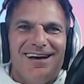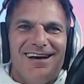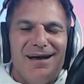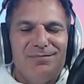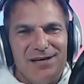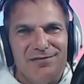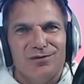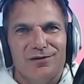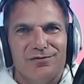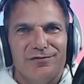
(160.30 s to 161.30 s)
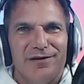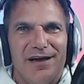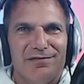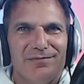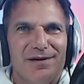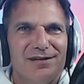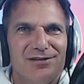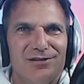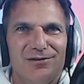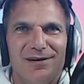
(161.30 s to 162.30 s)
I'm David Wolf. If I haven't met
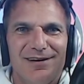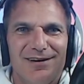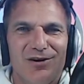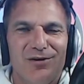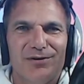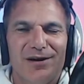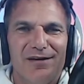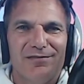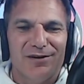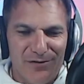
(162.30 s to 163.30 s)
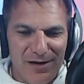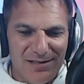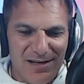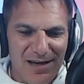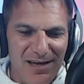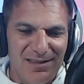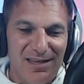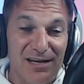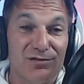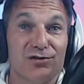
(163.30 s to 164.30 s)
you, hope you're having a great day.
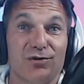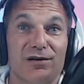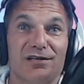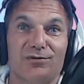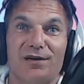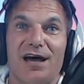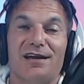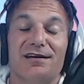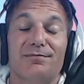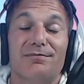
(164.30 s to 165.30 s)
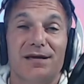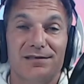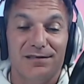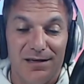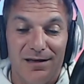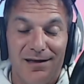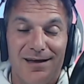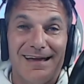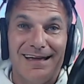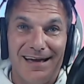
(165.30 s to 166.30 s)
Thanks for joining us. We got an amazing
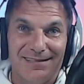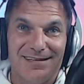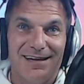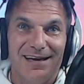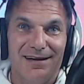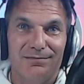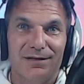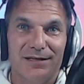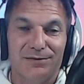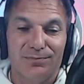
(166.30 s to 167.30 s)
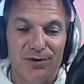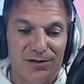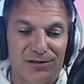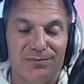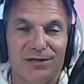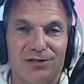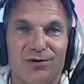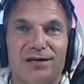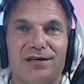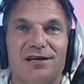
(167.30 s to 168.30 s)
guest tonight. Blaise Brogan's going to be
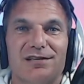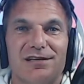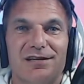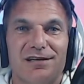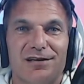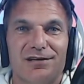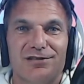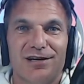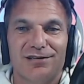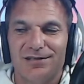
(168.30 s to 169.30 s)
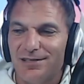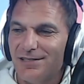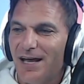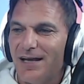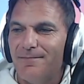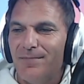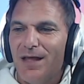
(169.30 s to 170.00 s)
joining us in just a second.